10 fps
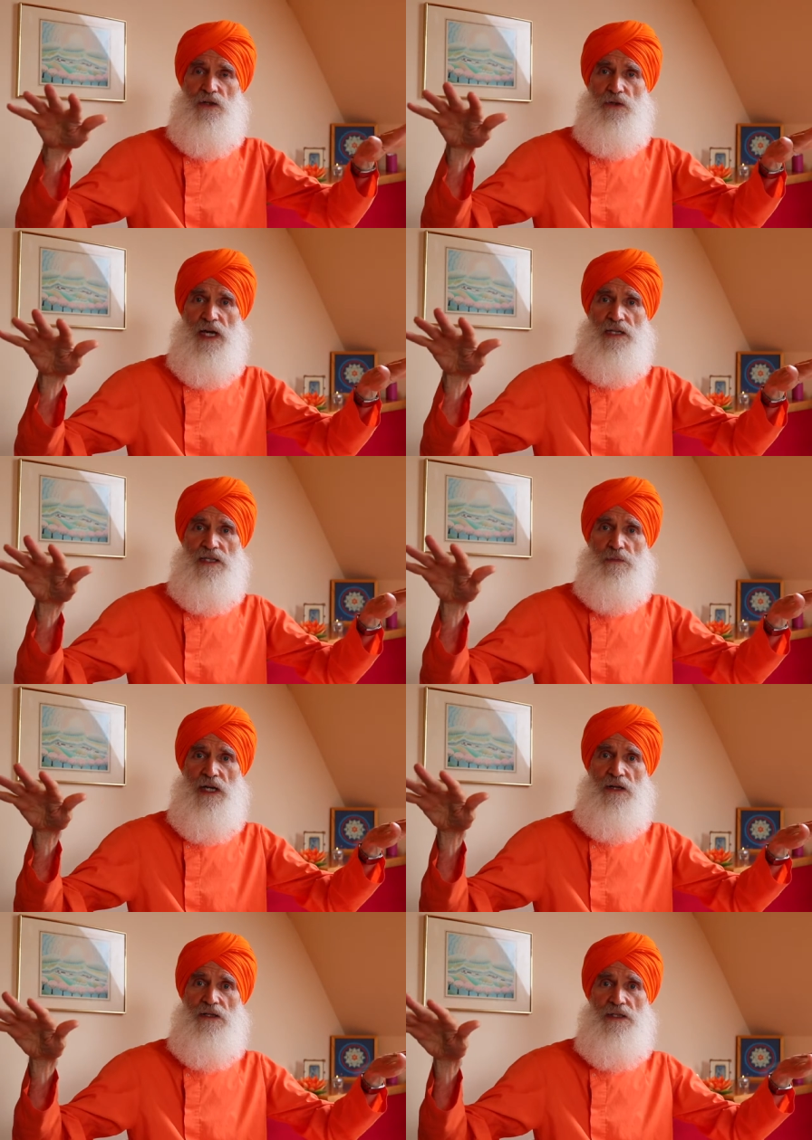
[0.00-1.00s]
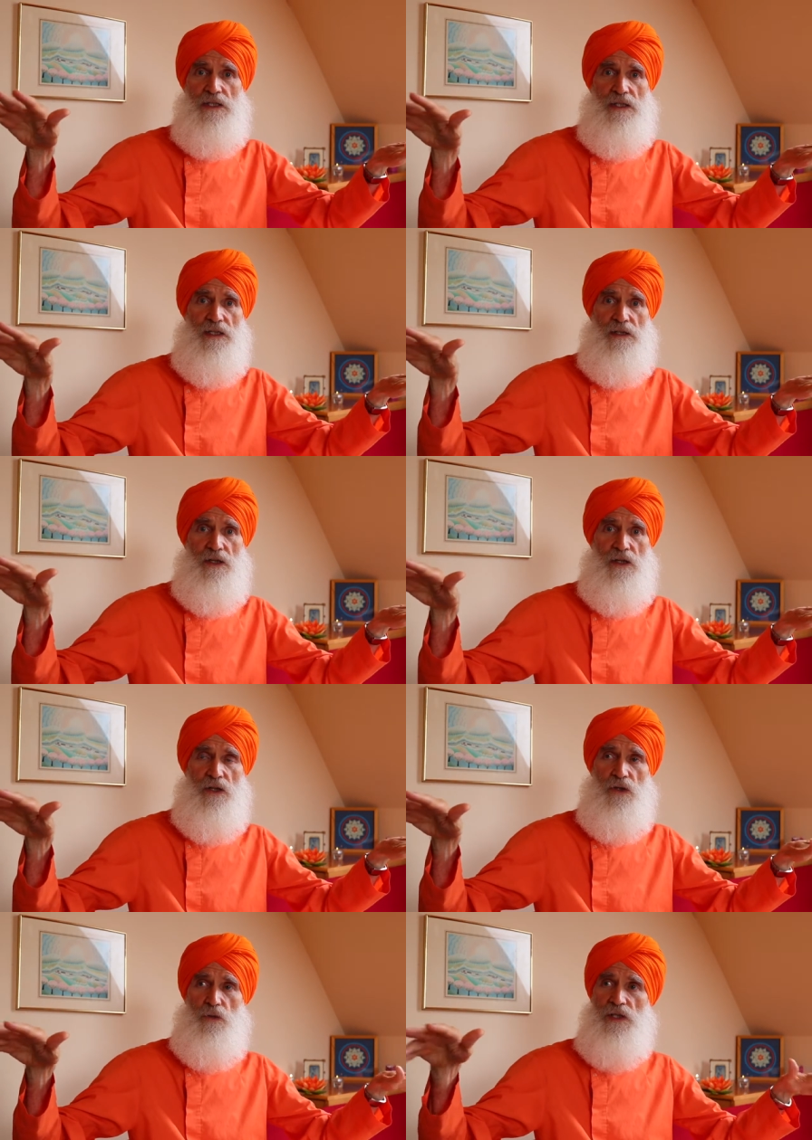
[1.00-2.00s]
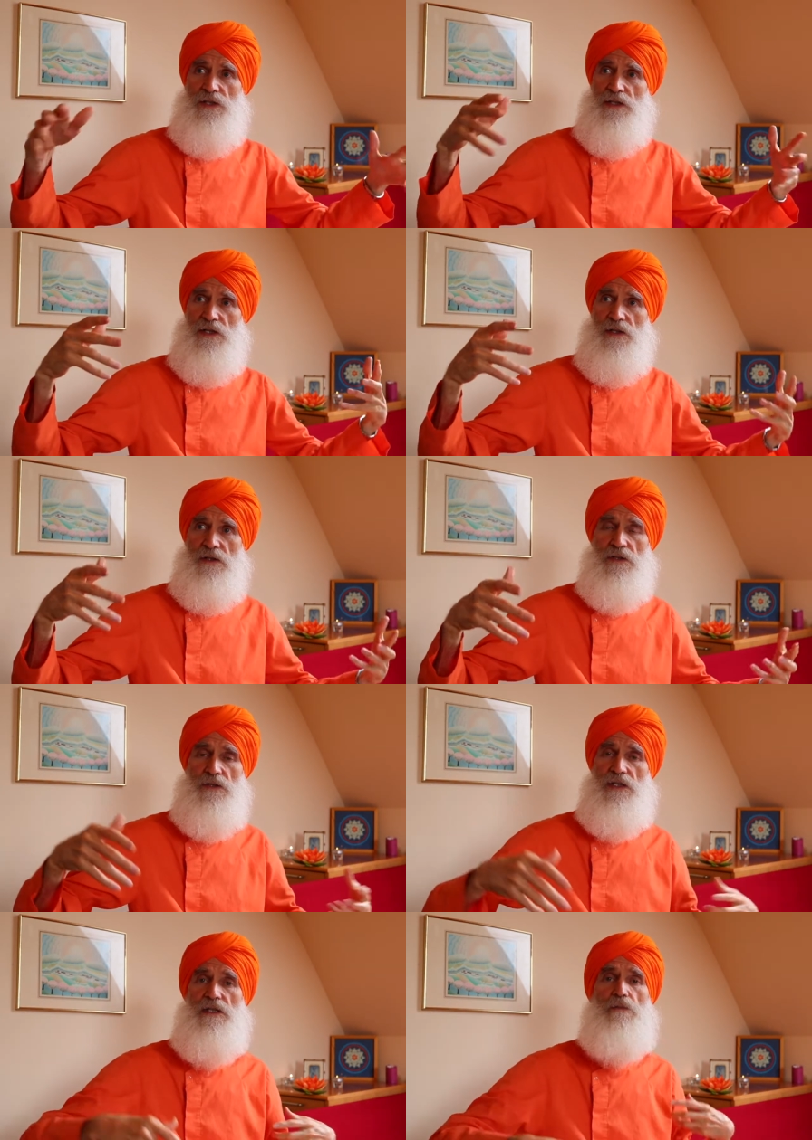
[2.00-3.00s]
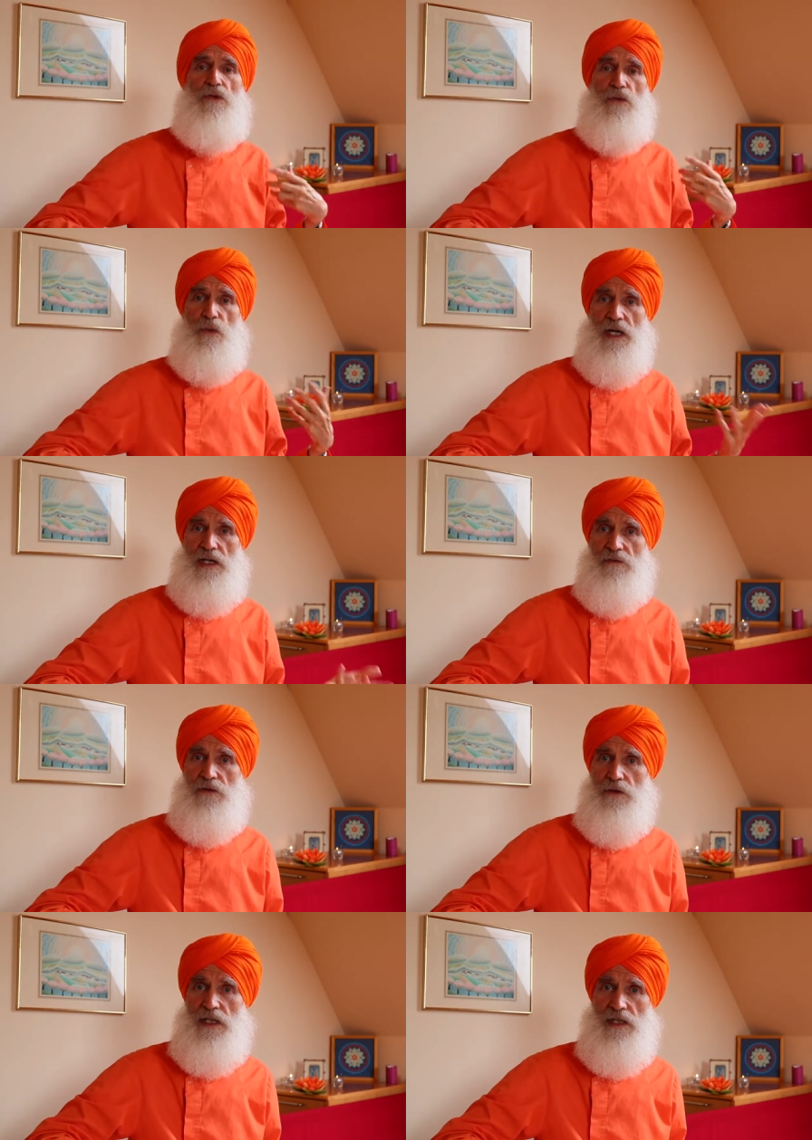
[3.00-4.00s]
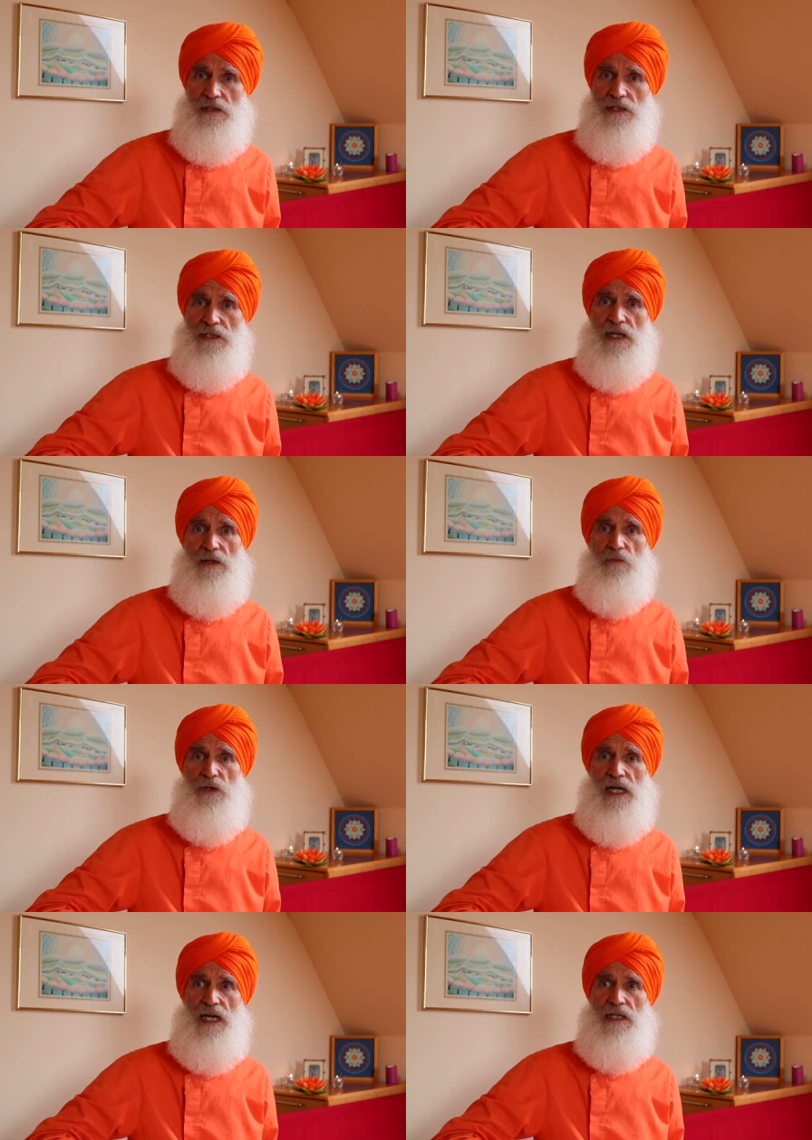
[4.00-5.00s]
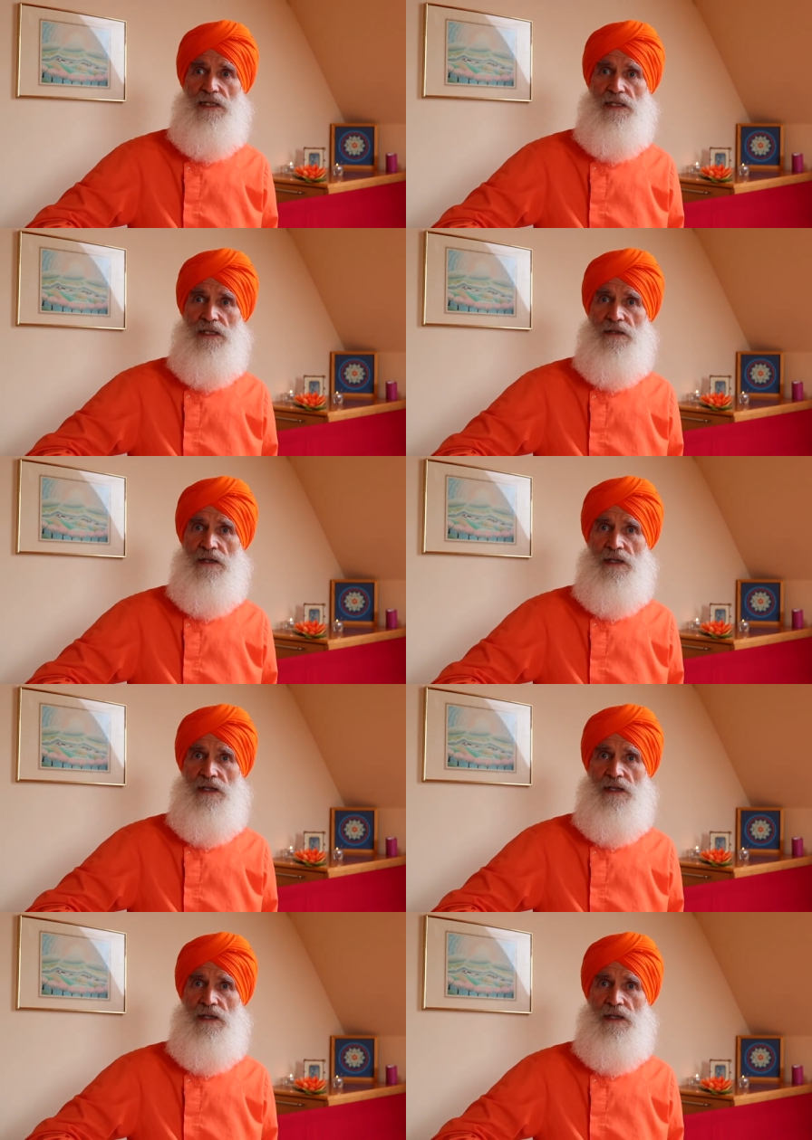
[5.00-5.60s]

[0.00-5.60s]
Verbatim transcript: transparency, which is another deeper way of looking at the same reality.